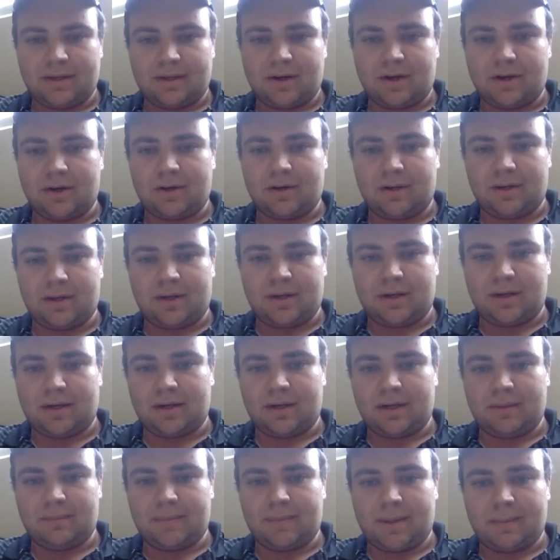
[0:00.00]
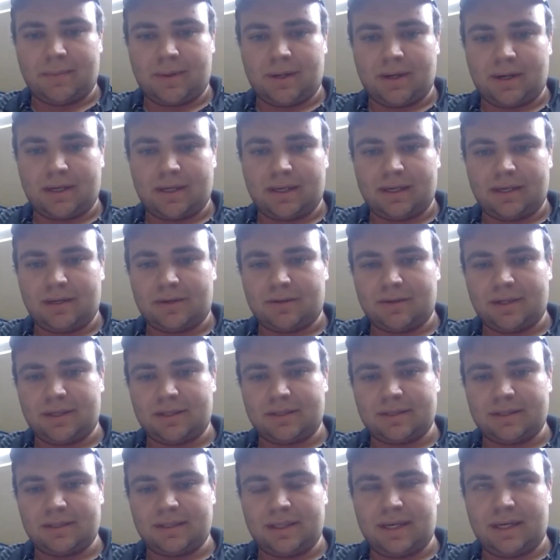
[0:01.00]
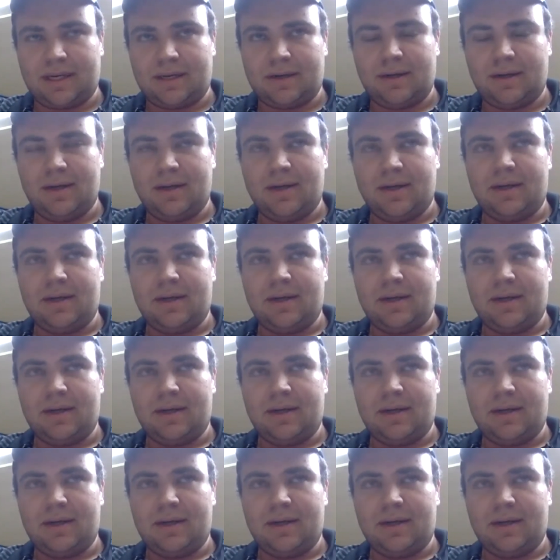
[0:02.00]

earlier in my marketing career to now.